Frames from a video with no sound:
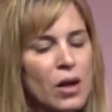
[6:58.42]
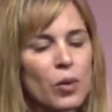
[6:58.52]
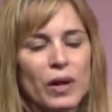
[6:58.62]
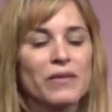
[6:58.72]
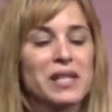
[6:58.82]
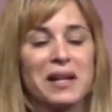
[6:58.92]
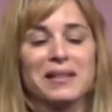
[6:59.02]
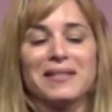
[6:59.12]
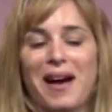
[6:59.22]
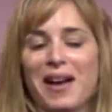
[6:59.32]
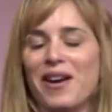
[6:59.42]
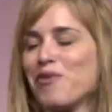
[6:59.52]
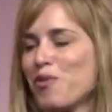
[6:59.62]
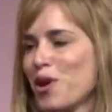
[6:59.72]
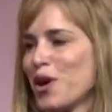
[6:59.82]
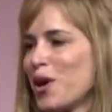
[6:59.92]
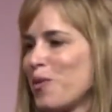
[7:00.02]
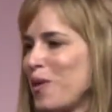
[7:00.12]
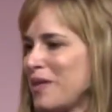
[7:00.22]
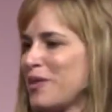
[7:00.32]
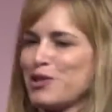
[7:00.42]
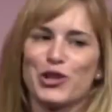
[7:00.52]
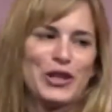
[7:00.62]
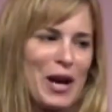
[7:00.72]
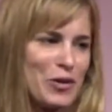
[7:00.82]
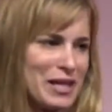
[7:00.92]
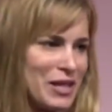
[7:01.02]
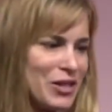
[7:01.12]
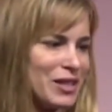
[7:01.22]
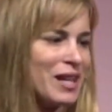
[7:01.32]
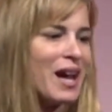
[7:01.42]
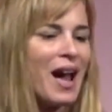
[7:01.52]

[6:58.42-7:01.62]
We have done a lot of work with the turnout gear.